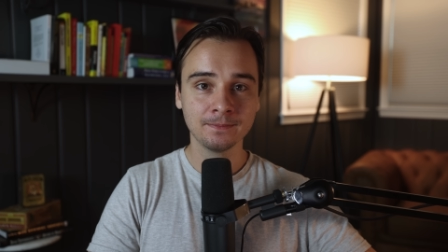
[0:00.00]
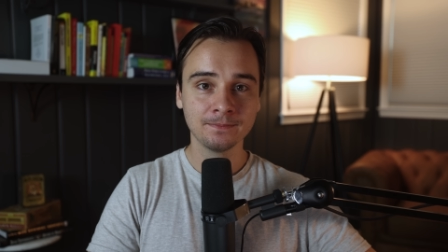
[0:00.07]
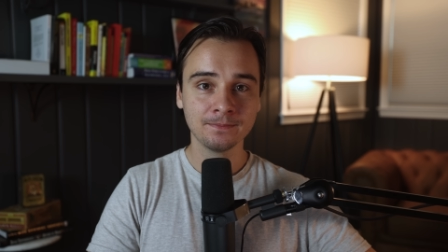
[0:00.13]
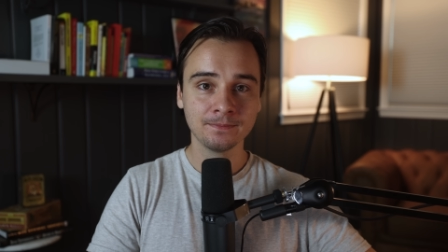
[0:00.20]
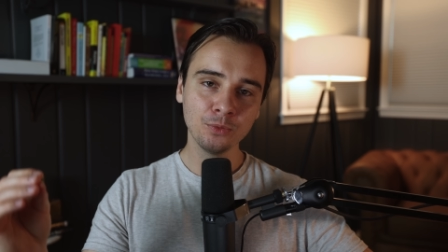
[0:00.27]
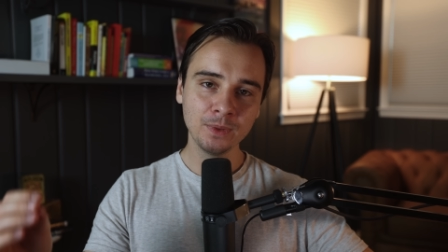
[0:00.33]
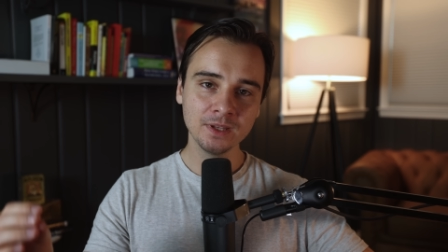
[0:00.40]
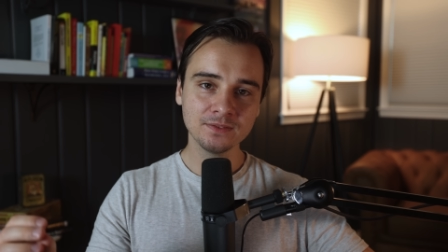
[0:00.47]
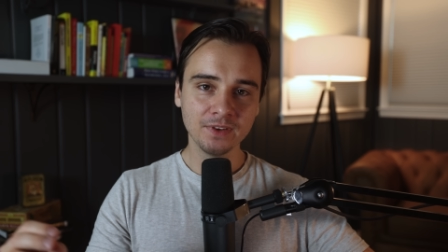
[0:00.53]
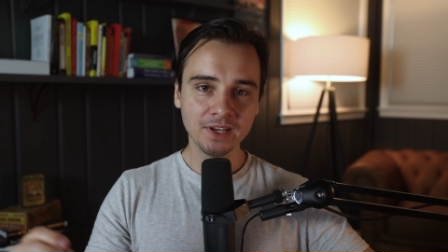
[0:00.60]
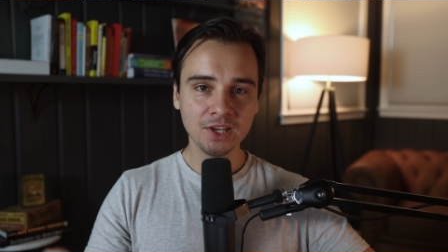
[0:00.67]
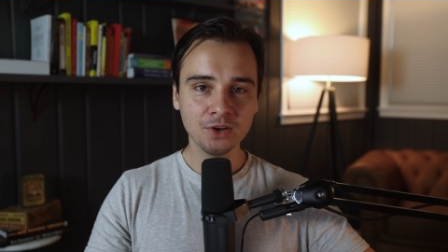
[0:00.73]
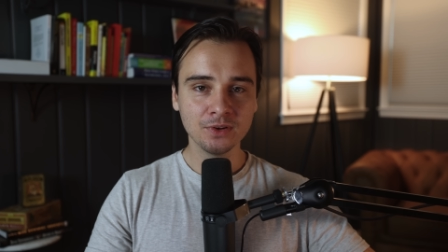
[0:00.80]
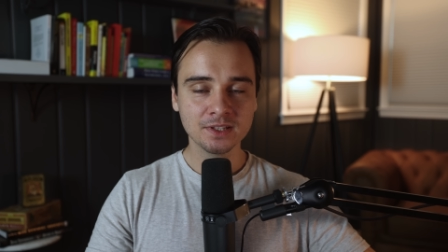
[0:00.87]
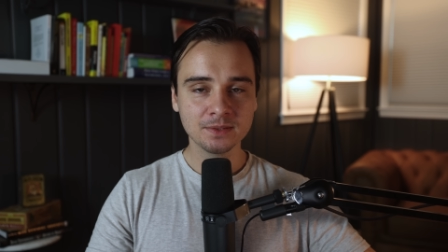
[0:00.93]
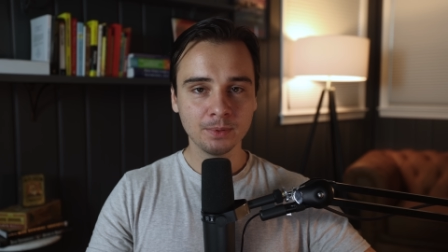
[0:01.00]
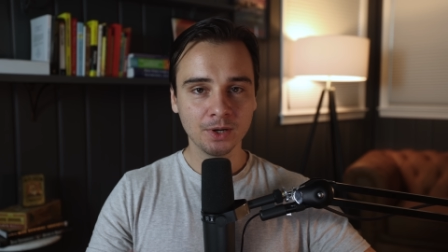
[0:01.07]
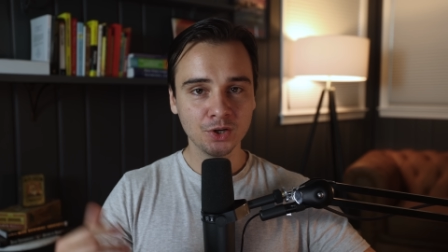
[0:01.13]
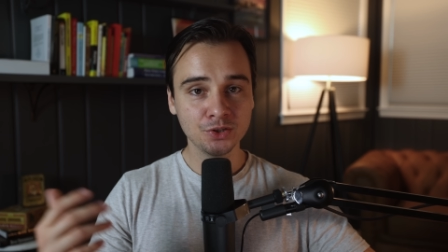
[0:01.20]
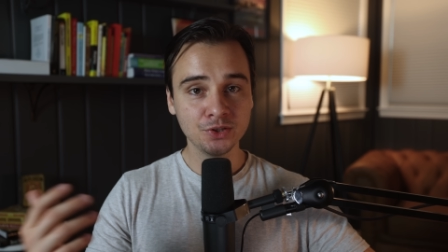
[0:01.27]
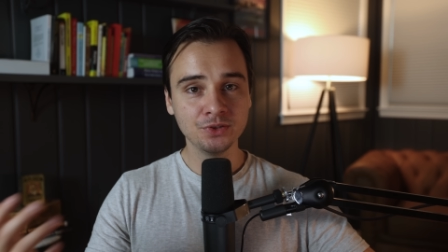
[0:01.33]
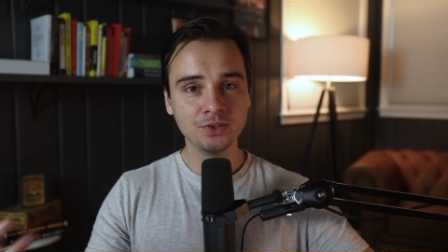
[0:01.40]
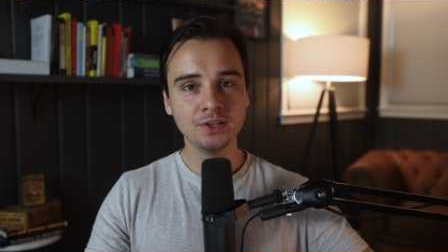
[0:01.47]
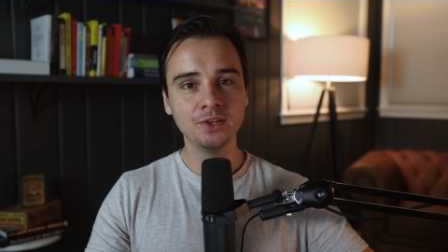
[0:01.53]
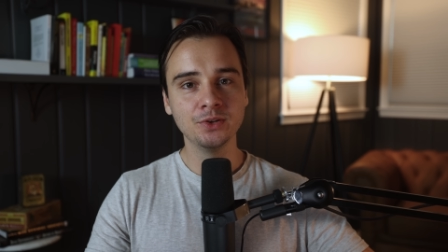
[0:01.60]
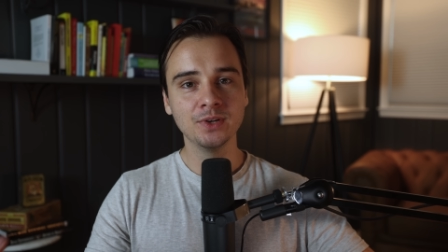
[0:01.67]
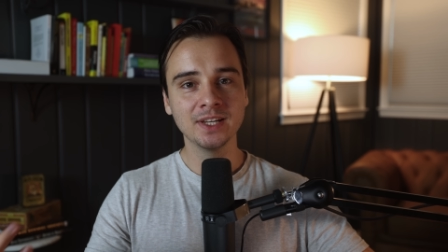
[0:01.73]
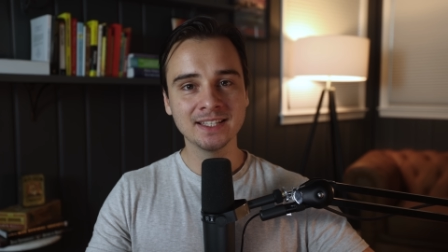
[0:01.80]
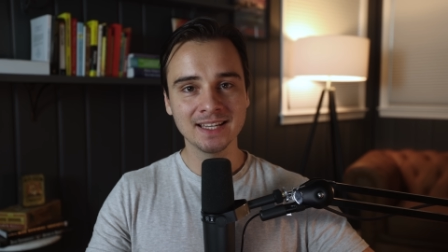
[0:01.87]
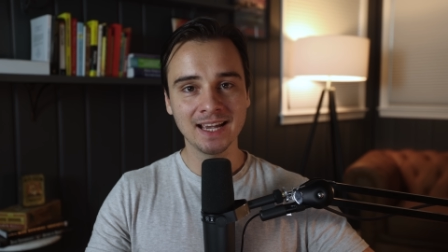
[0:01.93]
And I hope this video inspires you to do
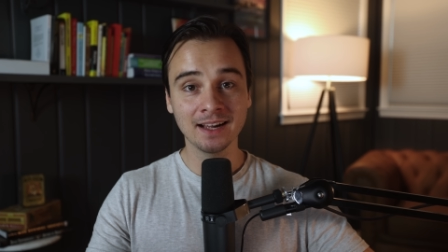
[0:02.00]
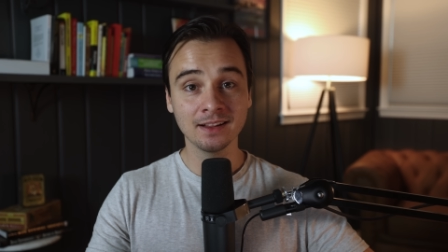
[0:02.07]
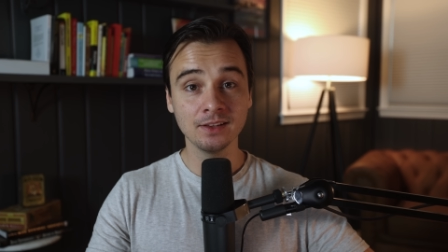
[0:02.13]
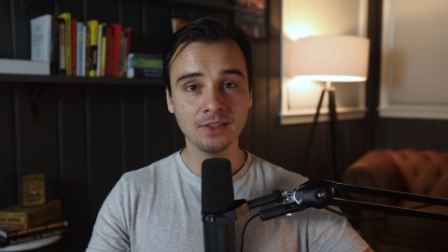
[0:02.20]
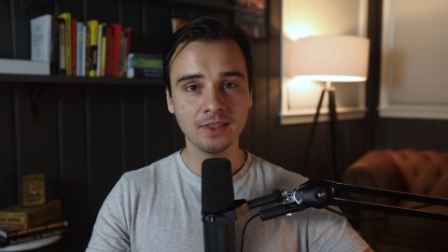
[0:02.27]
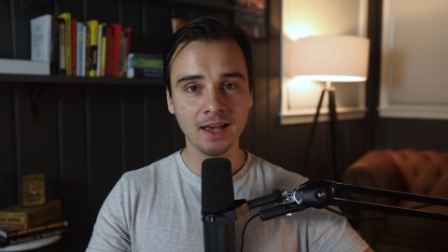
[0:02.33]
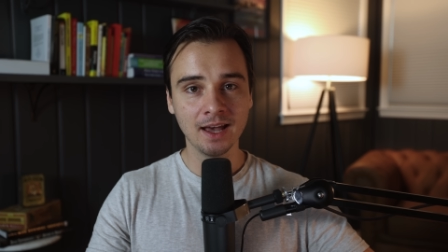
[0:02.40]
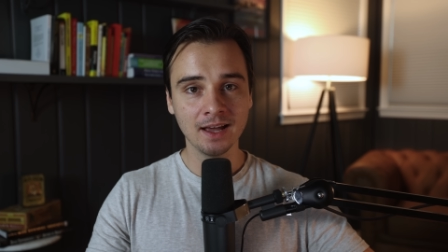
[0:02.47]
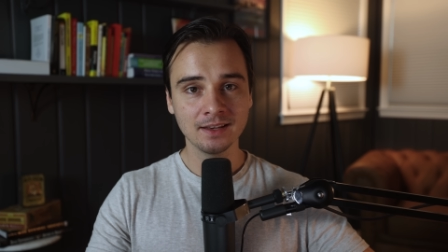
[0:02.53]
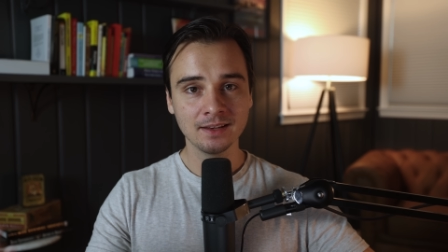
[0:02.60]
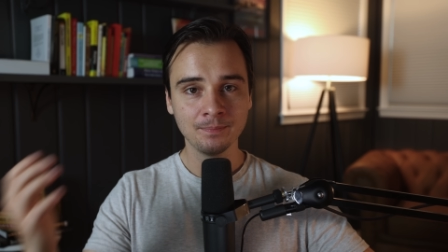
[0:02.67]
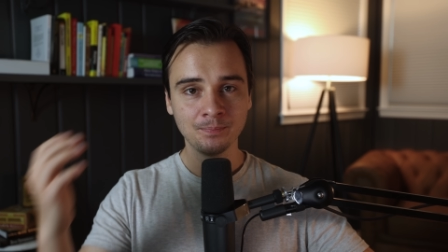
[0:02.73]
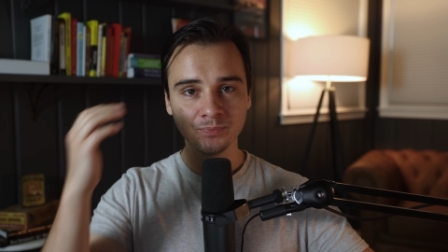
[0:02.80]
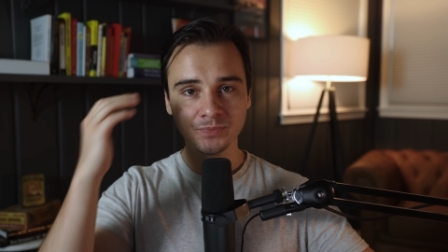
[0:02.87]
exactly that.